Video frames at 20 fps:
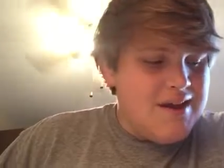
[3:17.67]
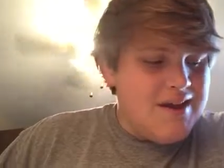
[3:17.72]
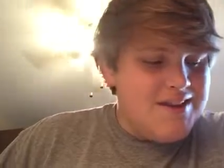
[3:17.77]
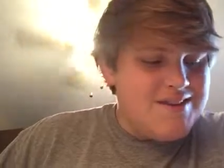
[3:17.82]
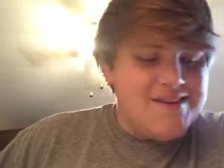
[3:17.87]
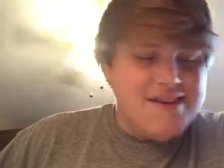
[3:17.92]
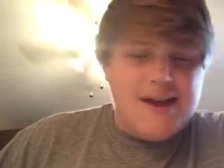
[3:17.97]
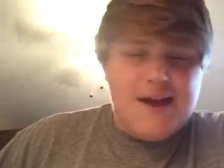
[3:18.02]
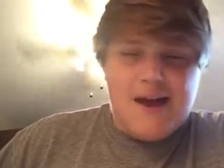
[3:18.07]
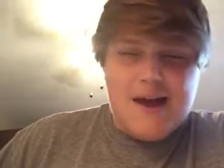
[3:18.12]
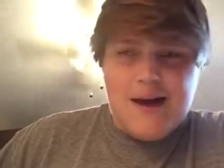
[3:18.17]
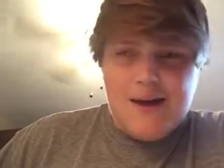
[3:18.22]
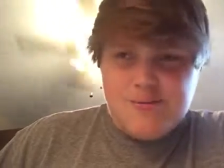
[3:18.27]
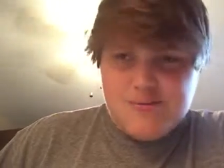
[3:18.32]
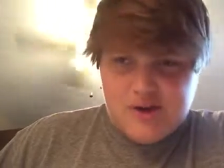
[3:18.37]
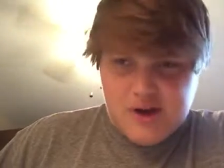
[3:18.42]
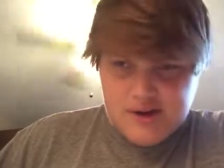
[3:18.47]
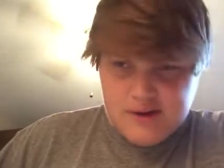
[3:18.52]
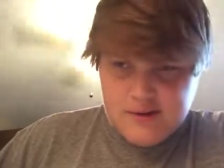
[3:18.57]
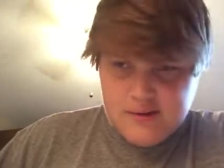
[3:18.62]
It is an
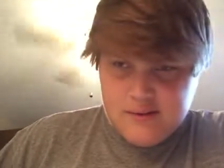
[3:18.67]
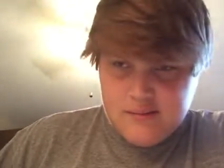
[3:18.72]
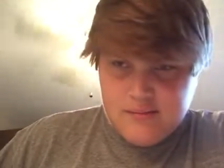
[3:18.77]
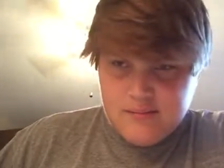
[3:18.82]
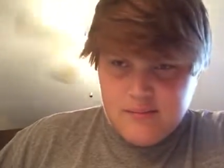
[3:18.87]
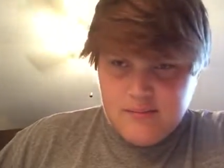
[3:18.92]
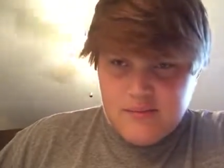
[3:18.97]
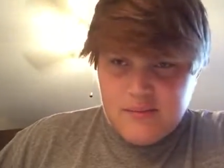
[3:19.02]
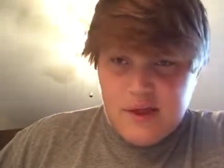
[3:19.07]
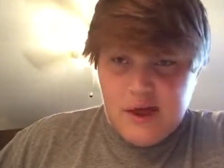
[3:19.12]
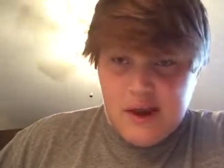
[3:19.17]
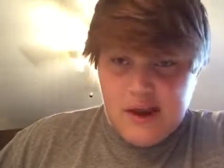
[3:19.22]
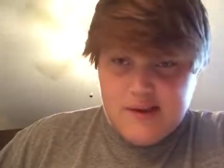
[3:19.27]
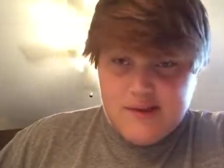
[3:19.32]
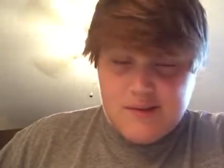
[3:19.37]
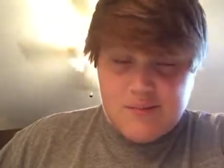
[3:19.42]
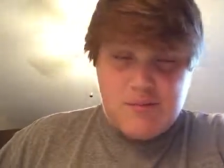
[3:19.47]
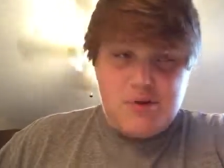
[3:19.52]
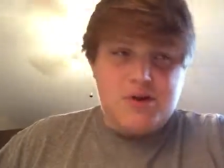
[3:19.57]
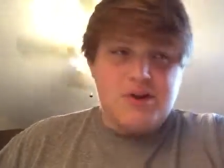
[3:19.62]
object, not a
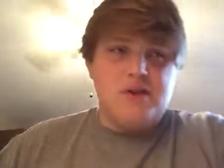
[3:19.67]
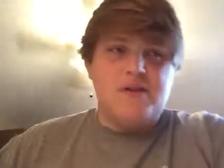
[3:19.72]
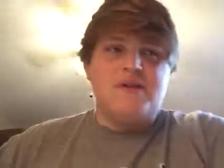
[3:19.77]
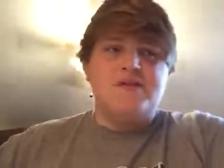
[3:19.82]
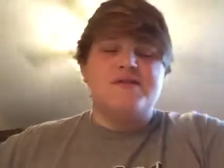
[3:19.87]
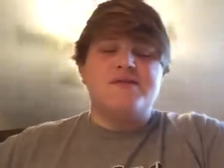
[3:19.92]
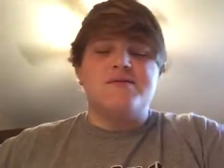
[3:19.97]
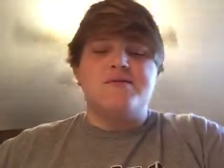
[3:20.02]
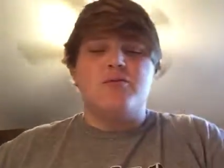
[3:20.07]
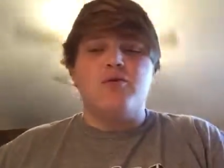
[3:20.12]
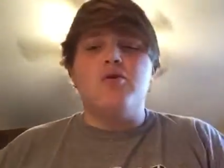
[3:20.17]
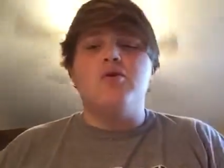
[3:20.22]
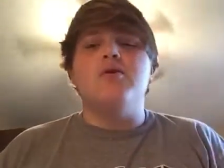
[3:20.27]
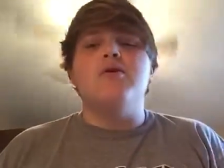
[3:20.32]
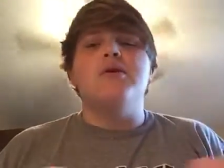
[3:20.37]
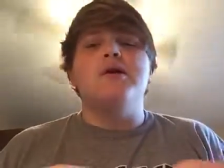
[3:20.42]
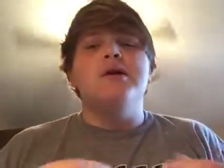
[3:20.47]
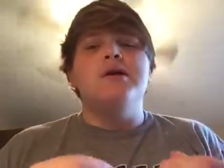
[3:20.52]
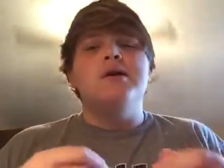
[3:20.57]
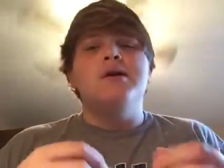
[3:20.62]
subject. And this is
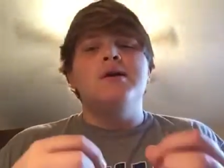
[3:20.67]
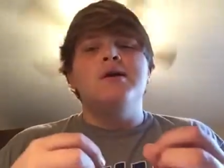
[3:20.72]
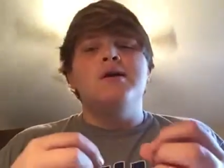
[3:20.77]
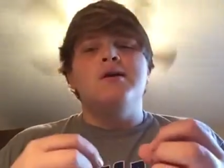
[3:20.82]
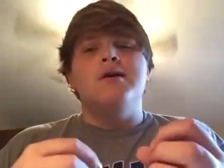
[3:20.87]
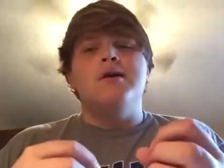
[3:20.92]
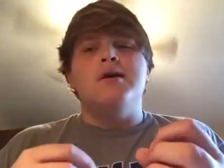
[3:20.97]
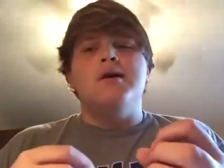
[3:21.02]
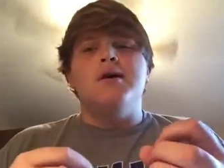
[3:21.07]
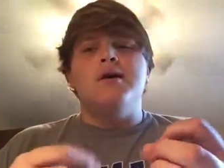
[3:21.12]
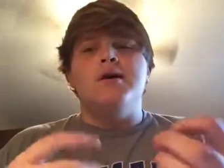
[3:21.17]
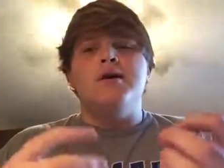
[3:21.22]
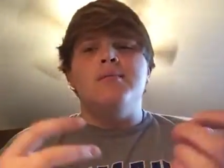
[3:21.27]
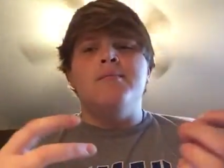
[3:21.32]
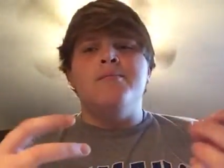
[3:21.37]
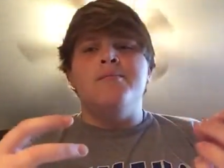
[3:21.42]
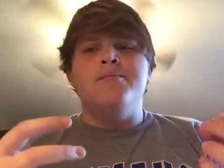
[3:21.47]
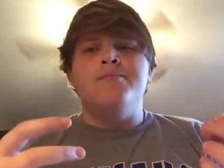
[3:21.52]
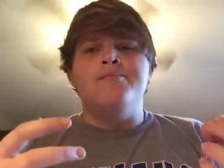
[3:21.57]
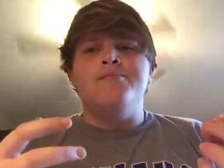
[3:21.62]
more
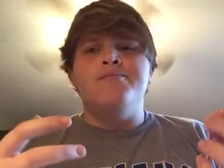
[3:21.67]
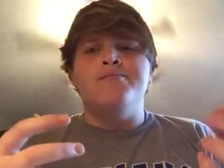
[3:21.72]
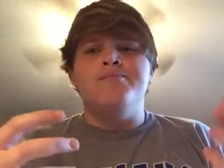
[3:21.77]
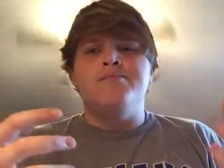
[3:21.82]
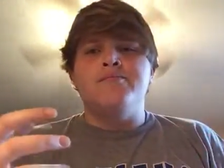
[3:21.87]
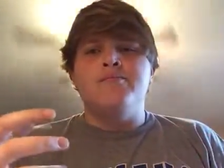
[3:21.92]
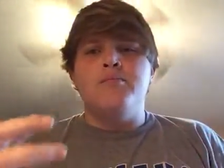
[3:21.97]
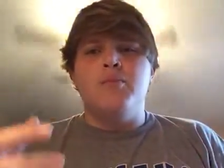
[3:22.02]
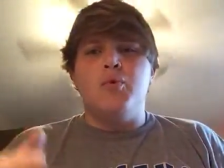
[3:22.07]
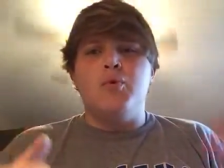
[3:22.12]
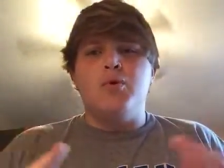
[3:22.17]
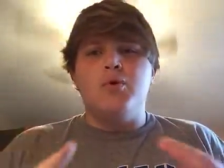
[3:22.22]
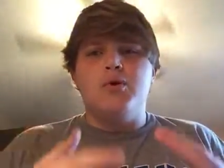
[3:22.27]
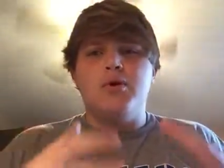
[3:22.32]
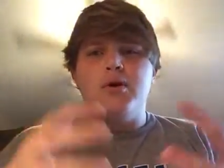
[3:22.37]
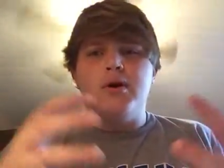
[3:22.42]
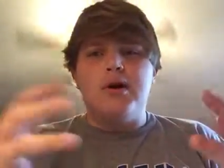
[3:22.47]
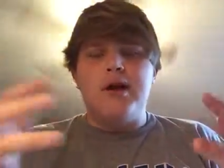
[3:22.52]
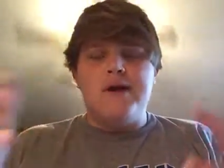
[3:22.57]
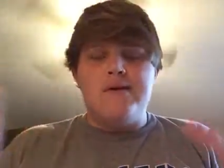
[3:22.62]
um,
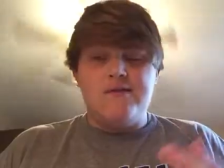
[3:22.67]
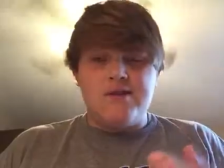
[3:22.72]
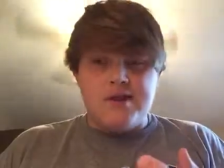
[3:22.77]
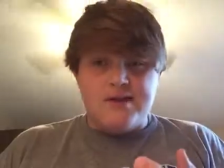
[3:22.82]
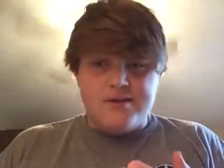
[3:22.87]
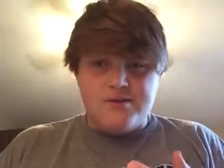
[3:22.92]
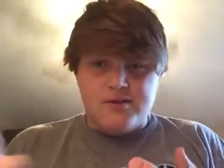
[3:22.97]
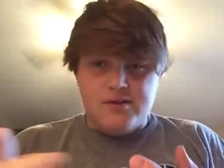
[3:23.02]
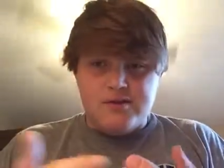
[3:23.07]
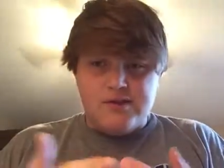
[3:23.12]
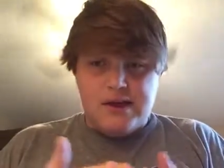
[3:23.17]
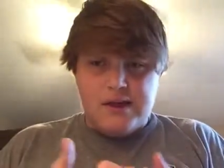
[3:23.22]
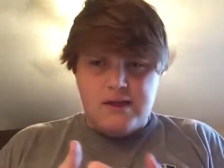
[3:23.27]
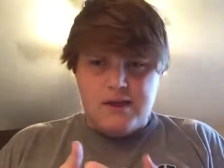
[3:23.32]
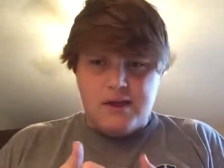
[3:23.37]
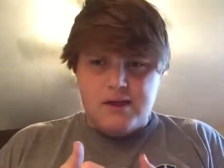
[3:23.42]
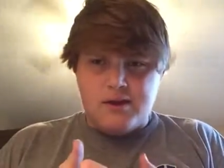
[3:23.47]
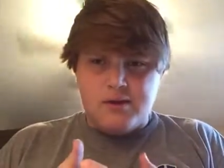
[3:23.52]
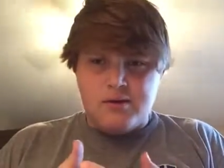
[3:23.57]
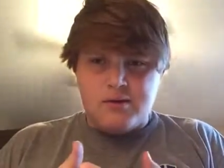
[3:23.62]
more evidence to say
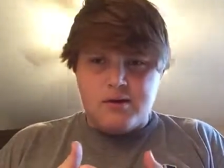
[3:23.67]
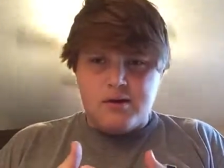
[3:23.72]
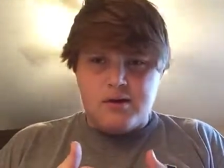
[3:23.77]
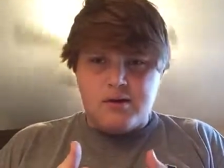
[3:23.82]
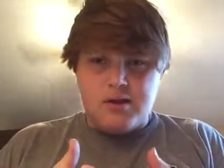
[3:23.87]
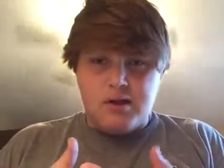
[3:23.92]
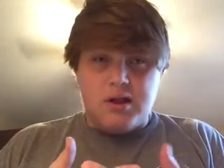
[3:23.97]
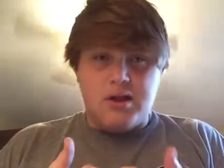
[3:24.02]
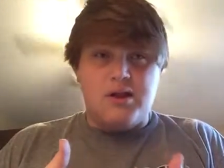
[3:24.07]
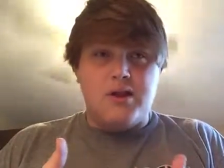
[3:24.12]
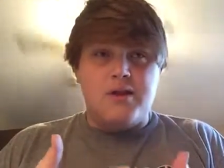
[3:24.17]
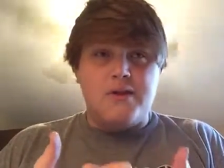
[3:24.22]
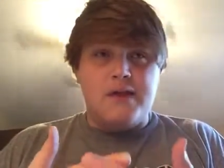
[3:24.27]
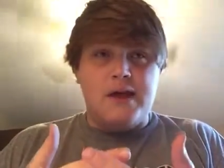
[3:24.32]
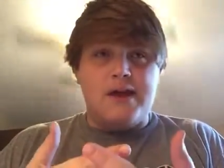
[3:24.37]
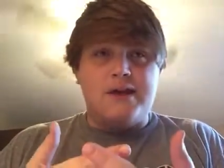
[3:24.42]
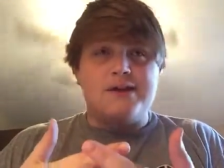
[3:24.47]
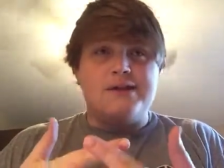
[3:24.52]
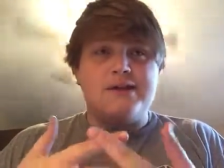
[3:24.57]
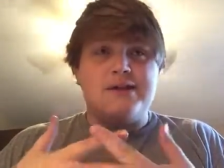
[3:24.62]
that
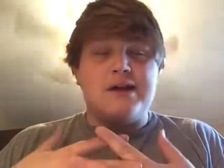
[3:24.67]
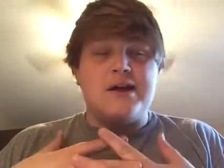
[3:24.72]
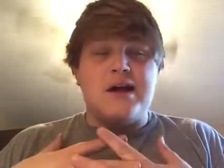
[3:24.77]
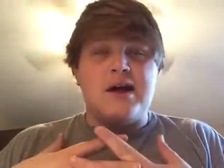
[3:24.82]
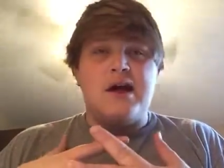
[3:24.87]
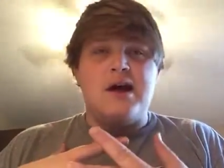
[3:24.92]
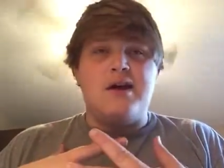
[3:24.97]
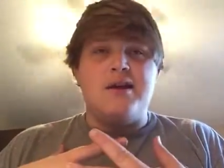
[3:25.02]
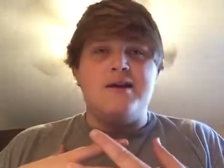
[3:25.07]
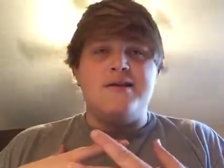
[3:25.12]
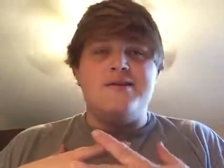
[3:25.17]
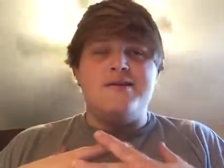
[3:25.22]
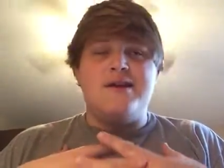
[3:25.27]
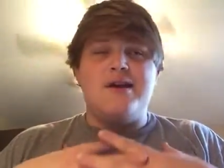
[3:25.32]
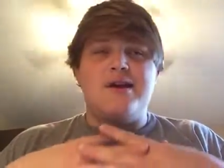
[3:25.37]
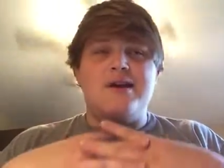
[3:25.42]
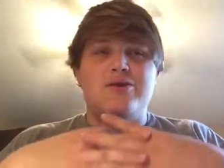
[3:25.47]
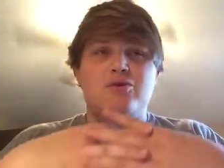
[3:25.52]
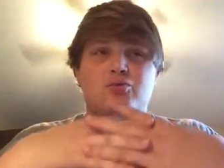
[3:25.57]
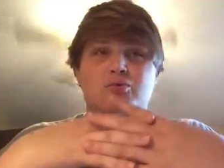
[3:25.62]
that Lacan is
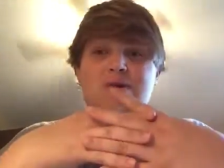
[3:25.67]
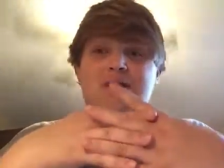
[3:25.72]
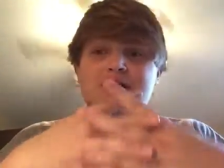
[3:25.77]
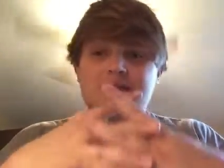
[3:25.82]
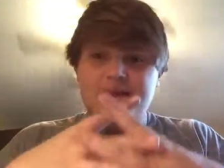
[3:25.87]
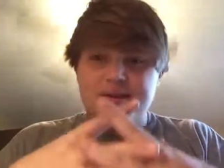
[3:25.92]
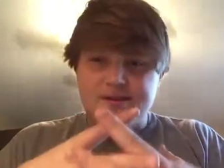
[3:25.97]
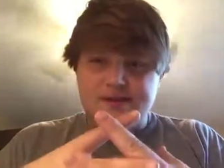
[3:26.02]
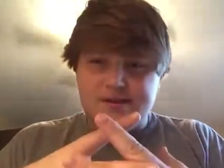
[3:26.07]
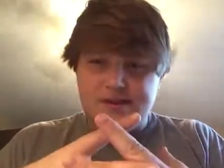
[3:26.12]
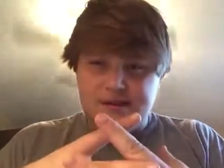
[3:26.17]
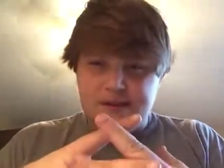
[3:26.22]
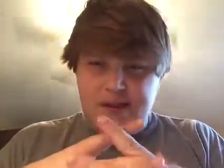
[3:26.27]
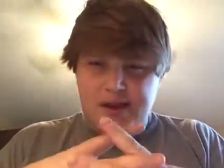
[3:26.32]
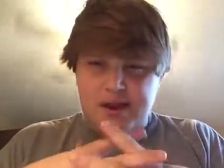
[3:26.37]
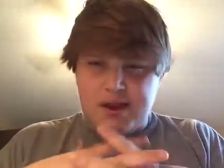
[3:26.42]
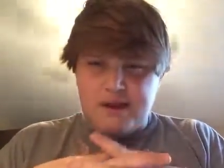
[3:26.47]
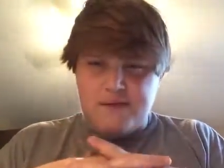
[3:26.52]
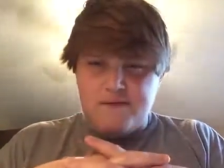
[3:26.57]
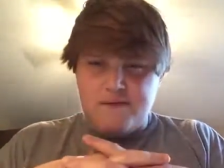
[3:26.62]
a realist and
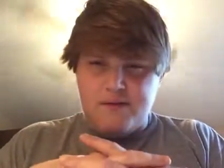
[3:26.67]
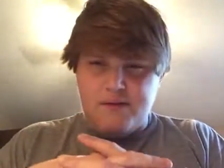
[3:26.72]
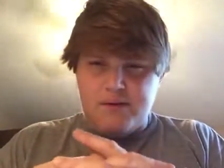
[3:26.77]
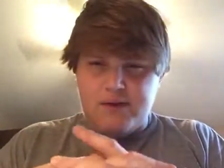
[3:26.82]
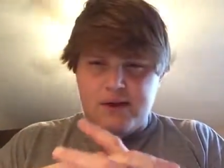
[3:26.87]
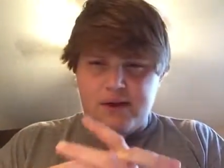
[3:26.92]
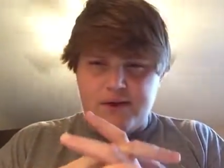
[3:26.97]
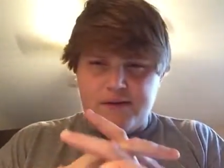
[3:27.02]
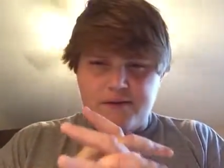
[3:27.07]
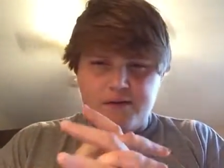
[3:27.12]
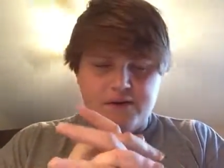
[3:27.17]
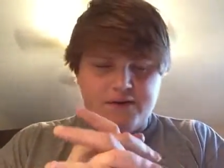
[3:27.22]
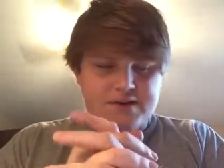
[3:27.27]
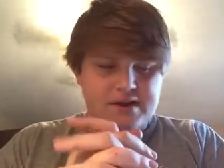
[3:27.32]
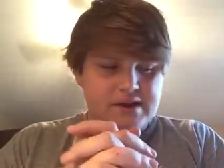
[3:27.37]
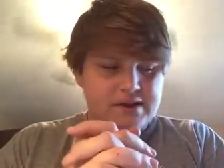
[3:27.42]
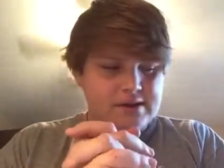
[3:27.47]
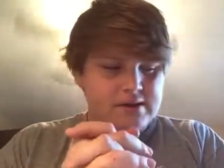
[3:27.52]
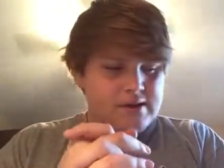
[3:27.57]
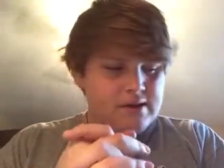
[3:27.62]
that he fe he feels
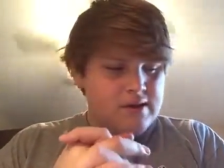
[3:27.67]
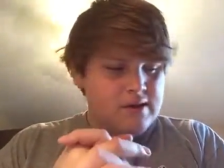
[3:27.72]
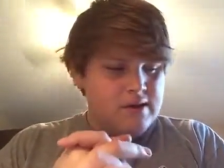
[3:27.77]
that